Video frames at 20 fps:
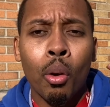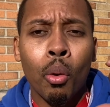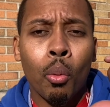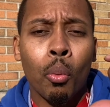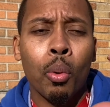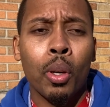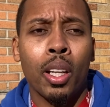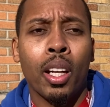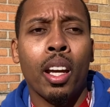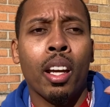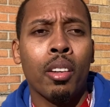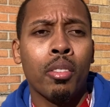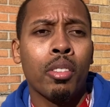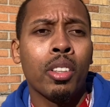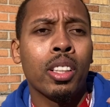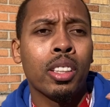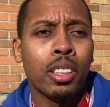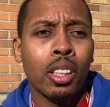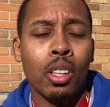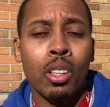whatever
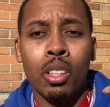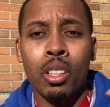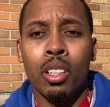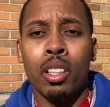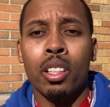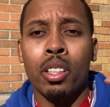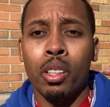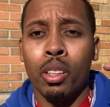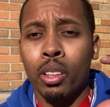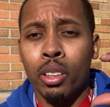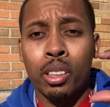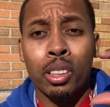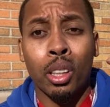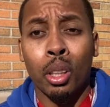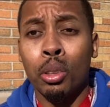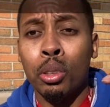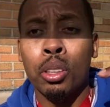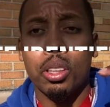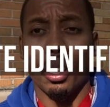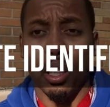is on your
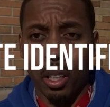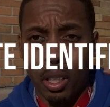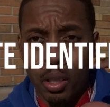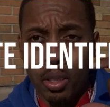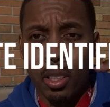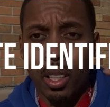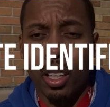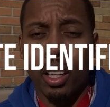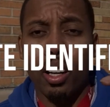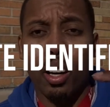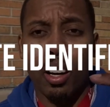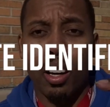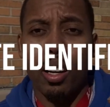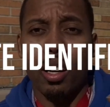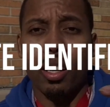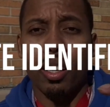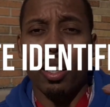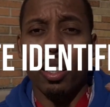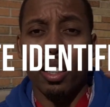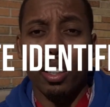social security
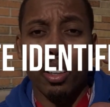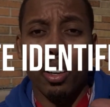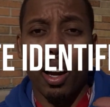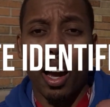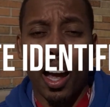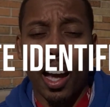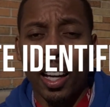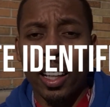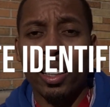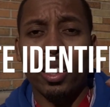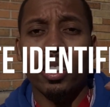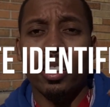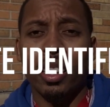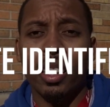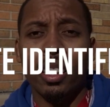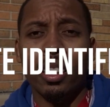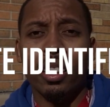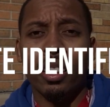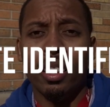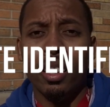card, your
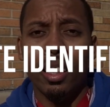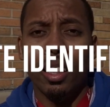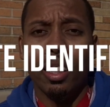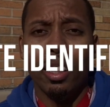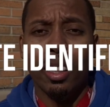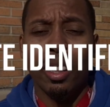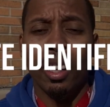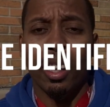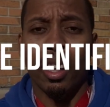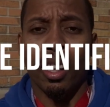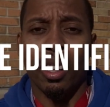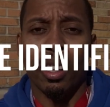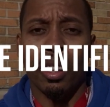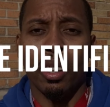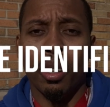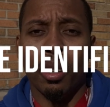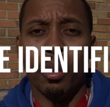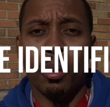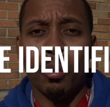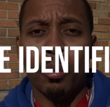ID,
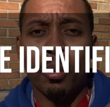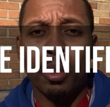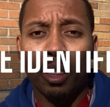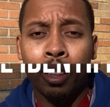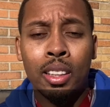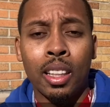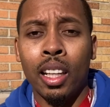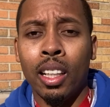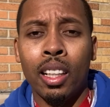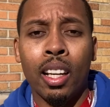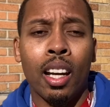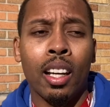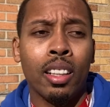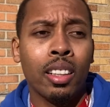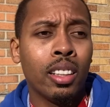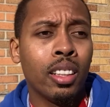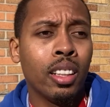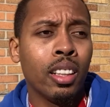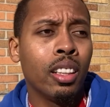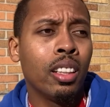state
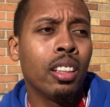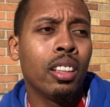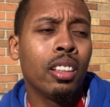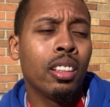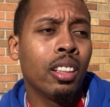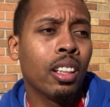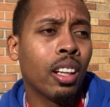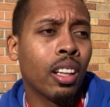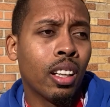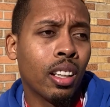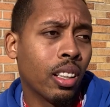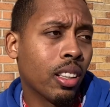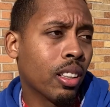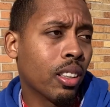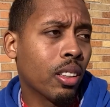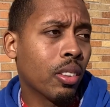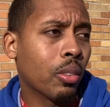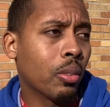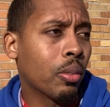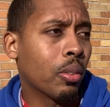ID,
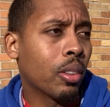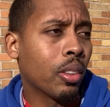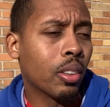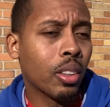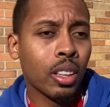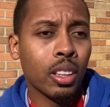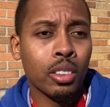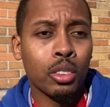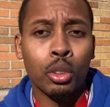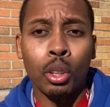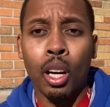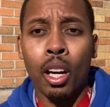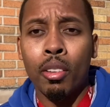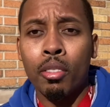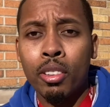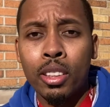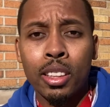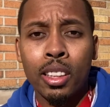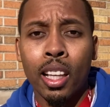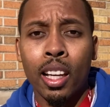or
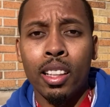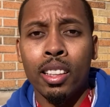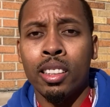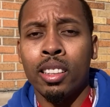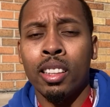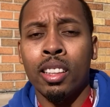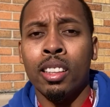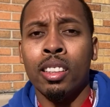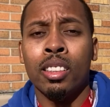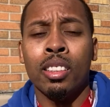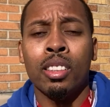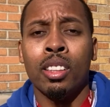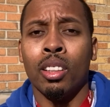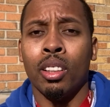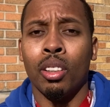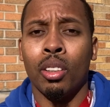driver's license.